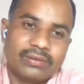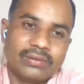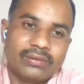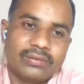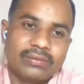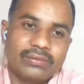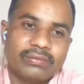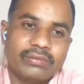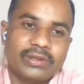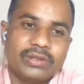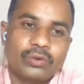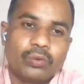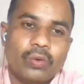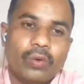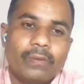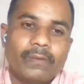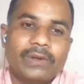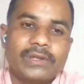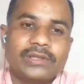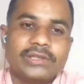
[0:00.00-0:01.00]
with
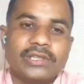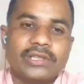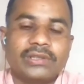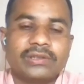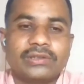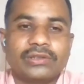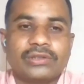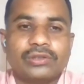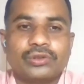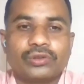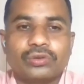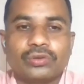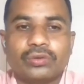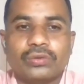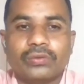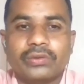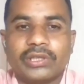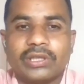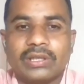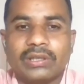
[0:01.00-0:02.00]
vowel change also
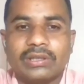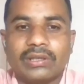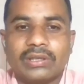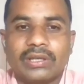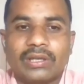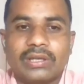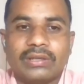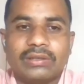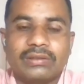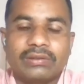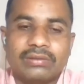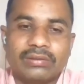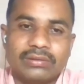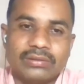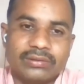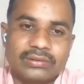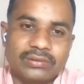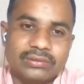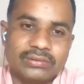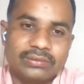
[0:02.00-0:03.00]
we can get
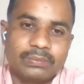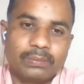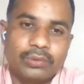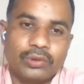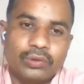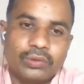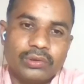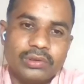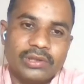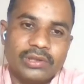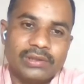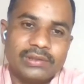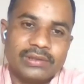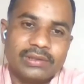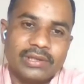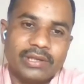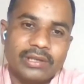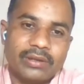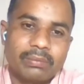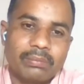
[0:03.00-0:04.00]
plurals
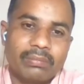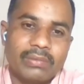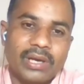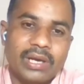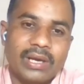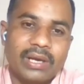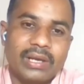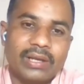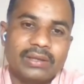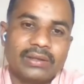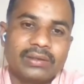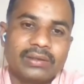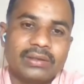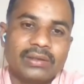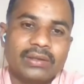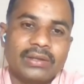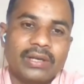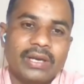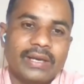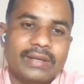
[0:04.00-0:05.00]
like man,
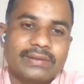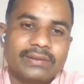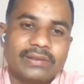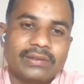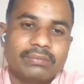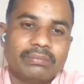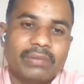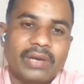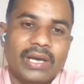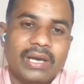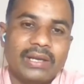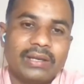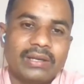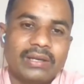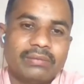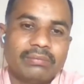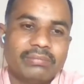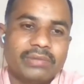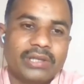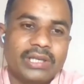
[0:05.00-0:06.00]
as in man
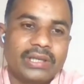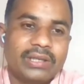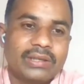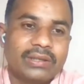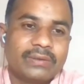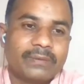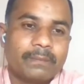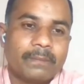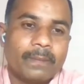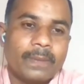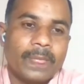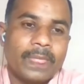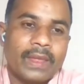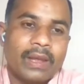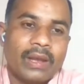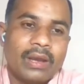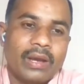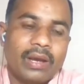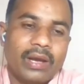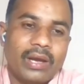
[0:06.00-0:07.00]
and men.
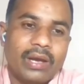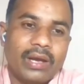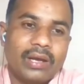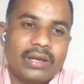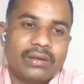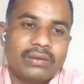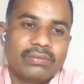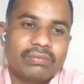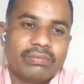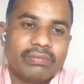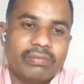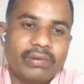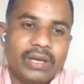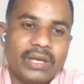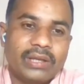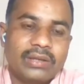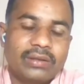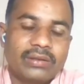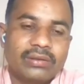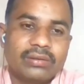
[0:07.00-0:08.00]
And
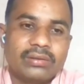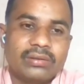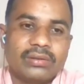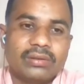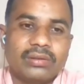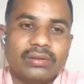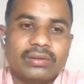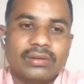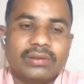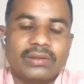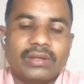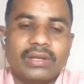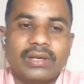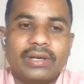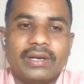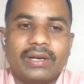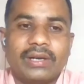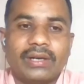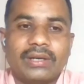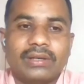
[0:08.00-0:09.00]
when there
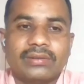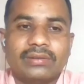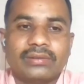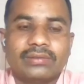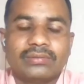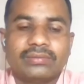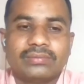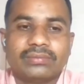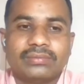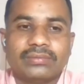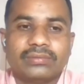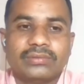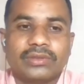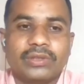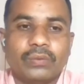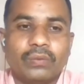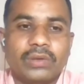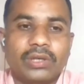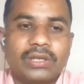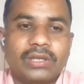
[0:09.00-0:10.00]
are
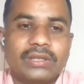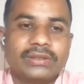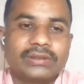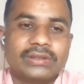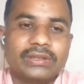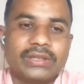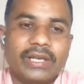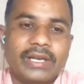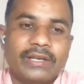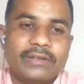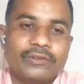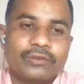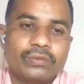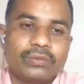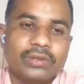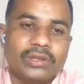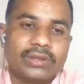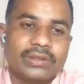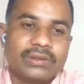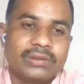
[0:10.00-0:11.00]
the words
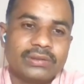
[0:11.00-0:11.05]
ending